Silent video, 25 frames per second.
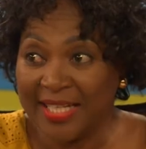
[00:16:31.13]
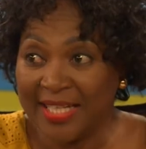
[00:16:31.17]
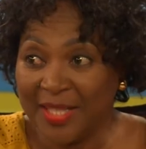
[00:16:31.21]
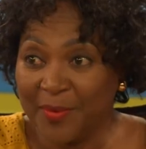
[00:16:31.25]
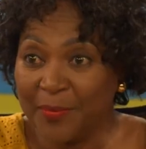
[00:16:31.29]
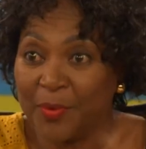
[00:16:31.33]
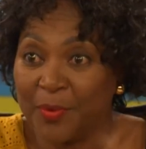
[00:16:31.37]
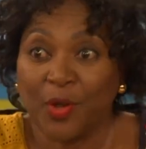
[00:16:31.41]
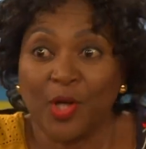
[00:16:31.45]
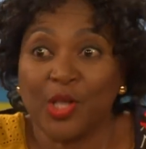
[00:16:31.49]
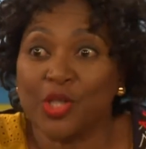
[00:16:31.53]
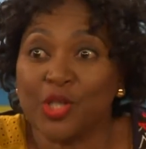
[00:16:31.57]

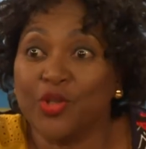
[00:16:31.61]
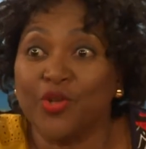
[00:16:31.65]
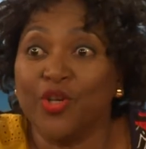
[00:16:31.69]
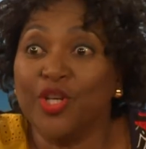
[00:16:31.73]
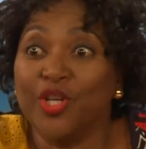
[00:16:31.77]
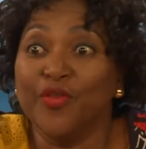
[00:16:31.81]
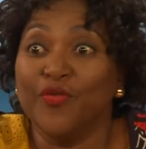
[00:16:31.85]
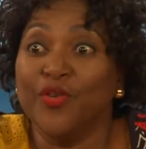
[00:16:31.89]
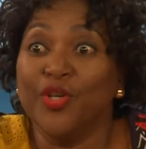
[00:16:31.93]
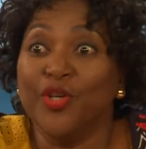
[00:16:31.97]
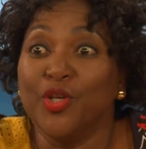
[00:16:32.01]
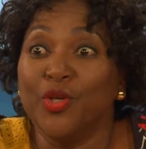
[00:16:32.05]
Yes, Because yeah. you
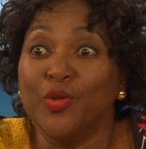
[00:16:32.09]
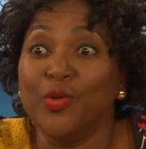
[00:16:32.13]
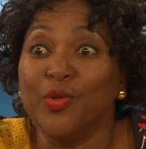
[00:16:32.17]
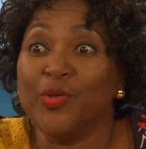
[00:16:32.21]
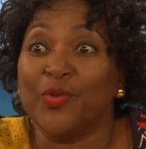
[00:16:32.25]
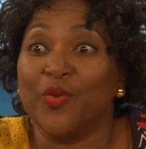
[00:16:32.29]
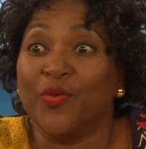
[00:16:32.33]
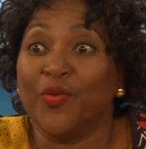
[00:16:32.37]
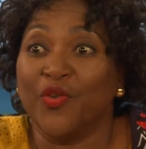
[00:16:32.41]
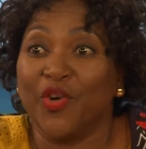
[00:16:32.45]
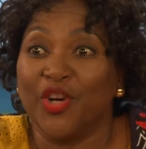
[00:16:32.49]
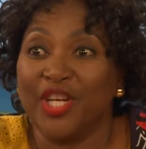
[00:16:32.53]
don't even
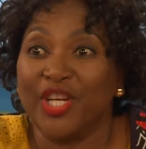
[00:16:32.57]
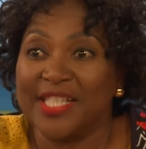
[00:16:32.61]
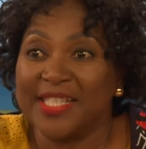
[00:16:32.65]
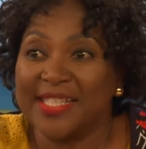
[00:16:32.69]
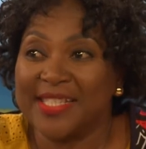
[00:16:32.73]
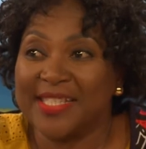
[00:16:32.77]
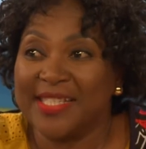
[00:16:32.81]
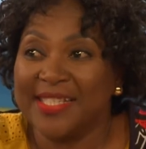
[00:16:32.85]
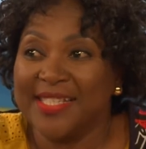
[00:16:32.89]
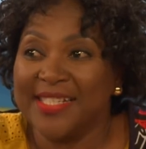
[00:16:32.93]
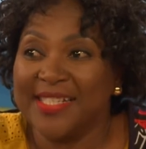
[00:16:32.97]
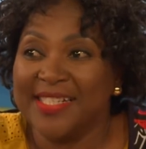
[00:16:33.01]
use your
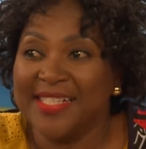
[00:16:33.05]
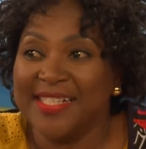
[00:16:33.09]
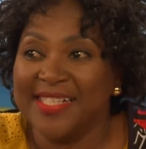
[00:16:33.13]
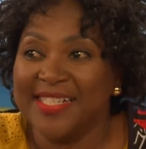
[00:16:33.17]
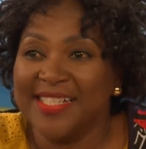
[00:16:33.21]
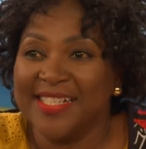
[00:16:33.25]
voice. Yeah.